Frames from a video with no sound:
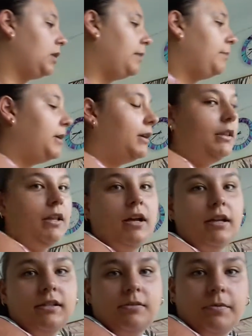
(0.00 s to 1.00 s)
And my
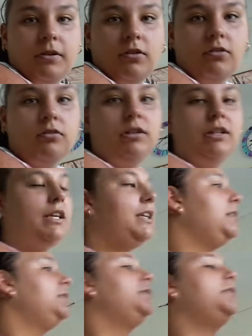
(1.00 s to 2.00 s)
last but not
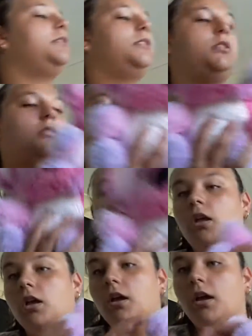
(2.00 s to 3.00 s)
least,
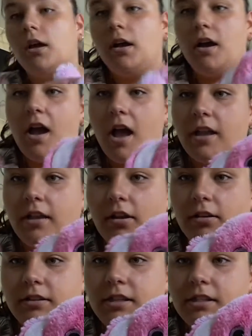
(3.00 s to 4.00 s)
I
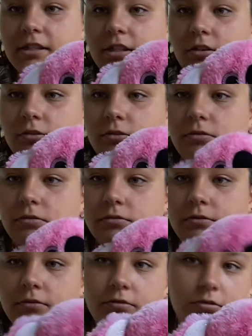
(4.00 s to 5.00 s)
got this little
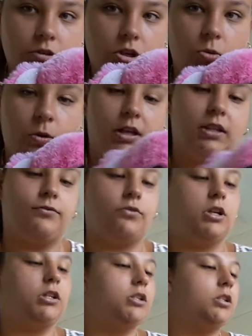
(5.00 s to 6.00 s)
koala
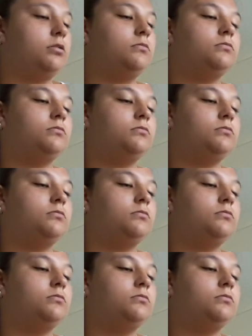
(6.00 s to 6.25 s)
friend.